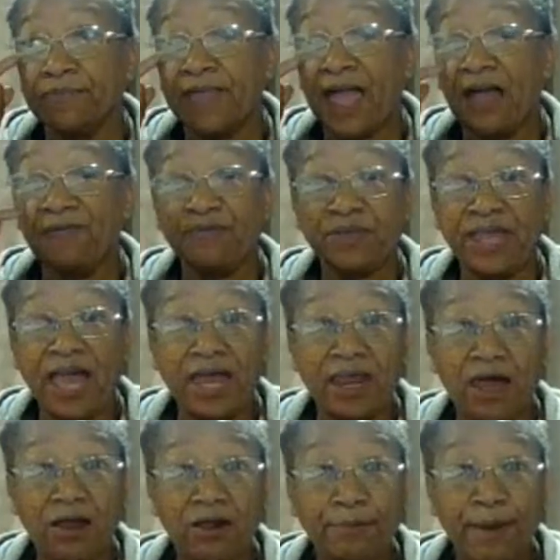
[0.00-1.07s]
I forgot
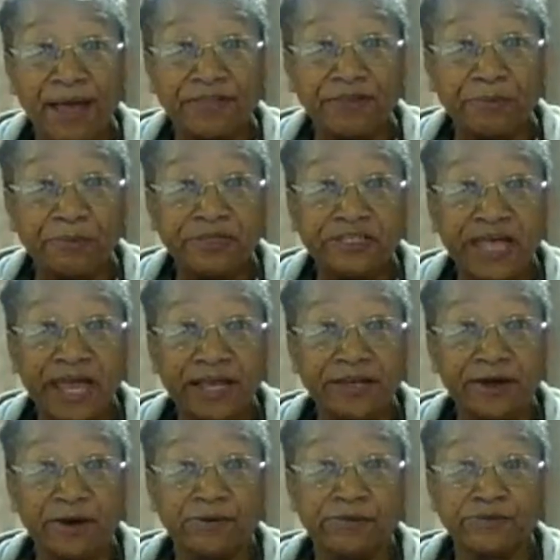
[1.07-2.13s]
all about the
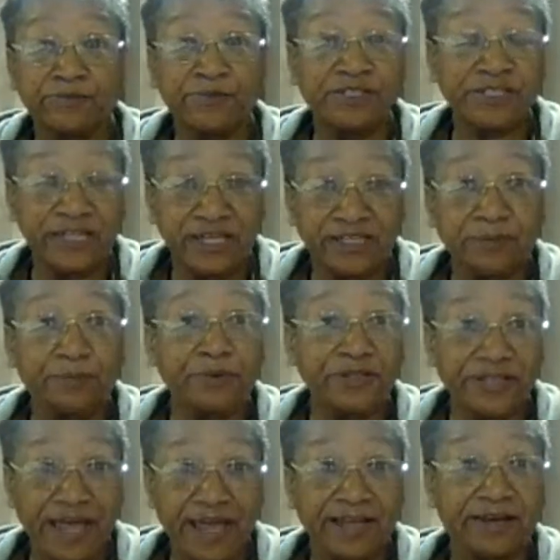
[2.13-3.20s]
potatoes. We did the
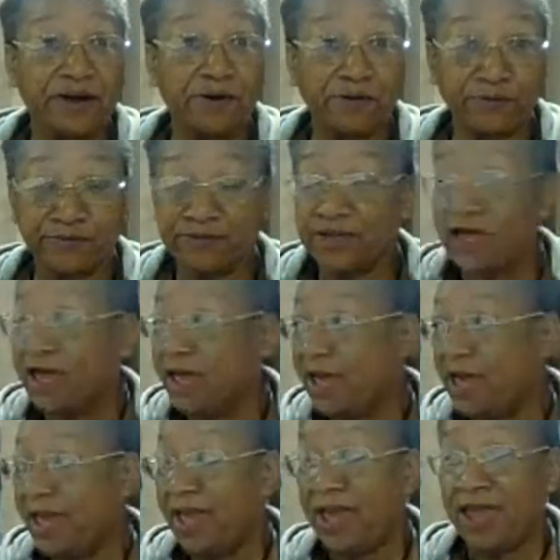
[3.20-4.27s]
potatoes.
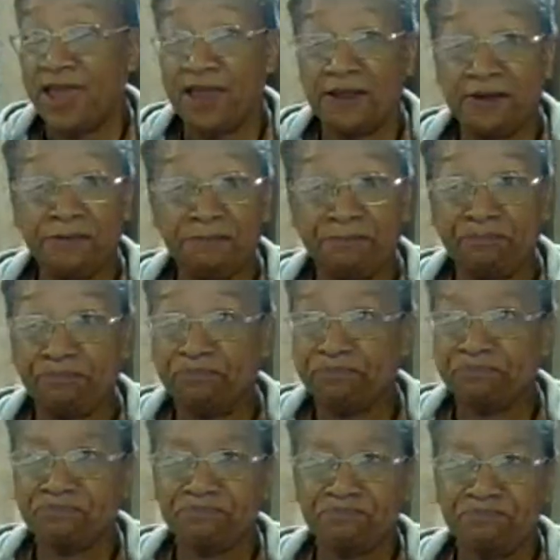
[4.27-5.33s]
And
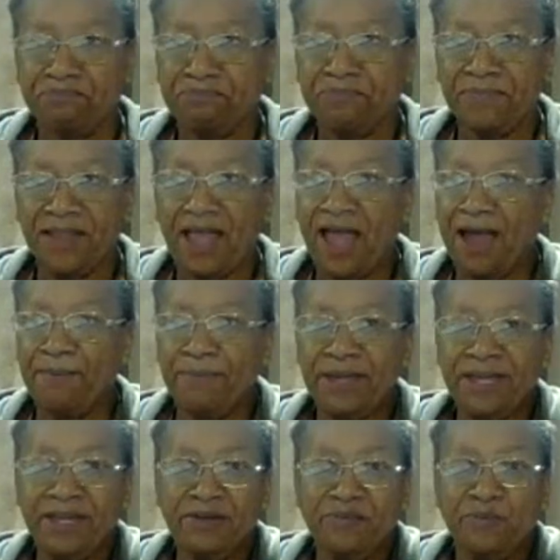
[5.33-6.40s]
I
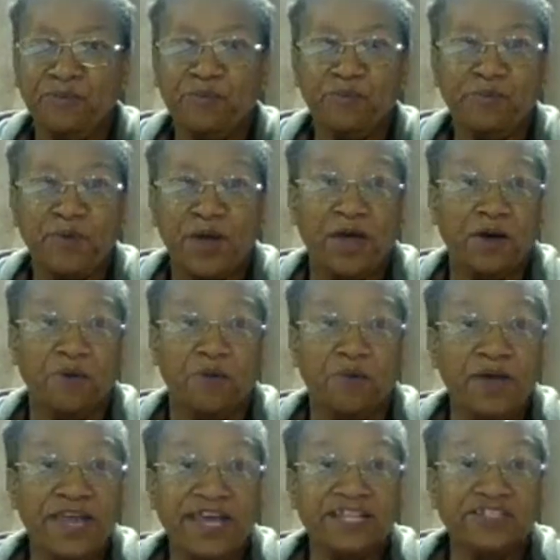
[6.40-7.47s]
mean,
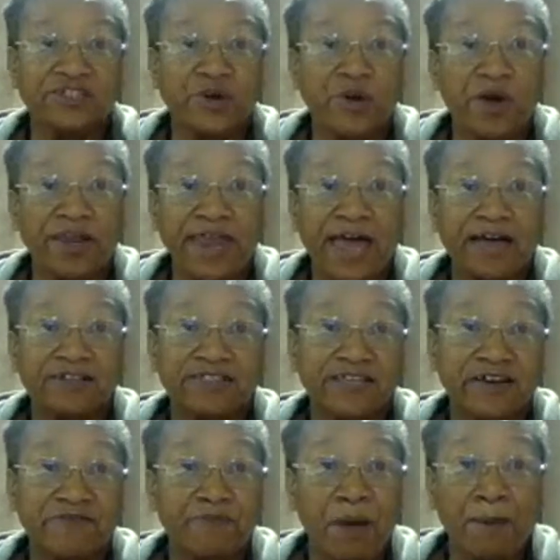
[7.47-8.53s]
we enjoyed
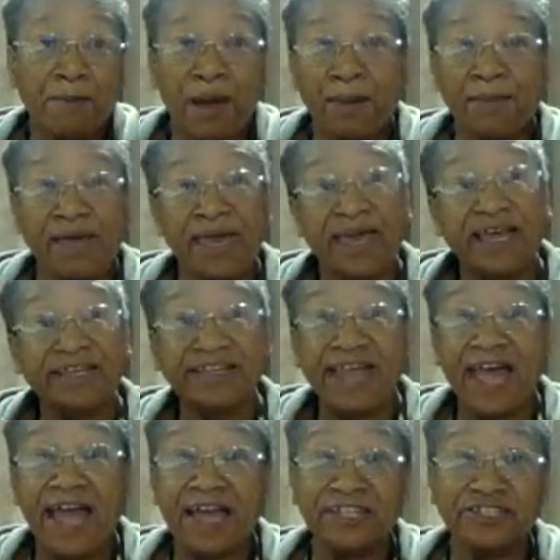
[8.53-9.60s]
ourselves. My mama had
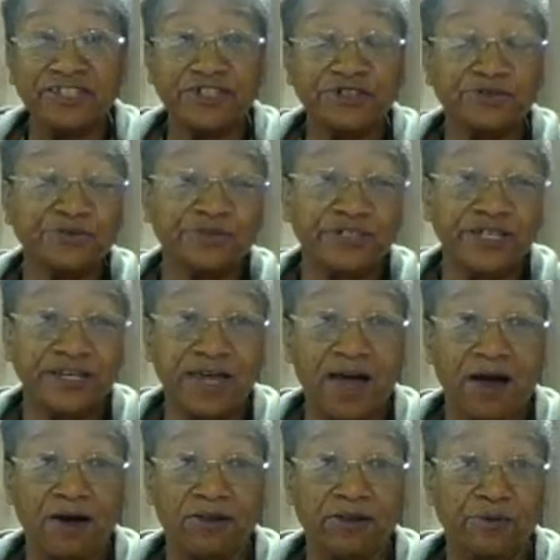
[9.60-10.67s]
9 children in
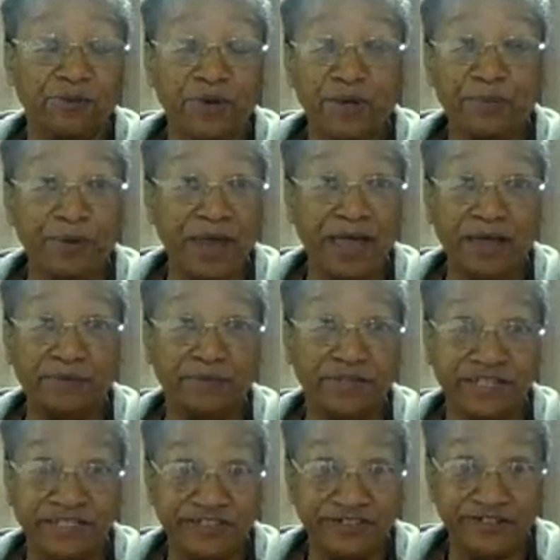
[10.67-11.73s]
all, and we played with
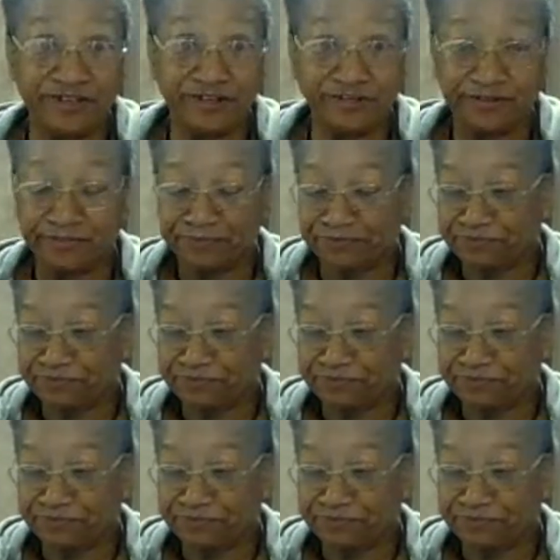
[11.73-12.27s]
each other.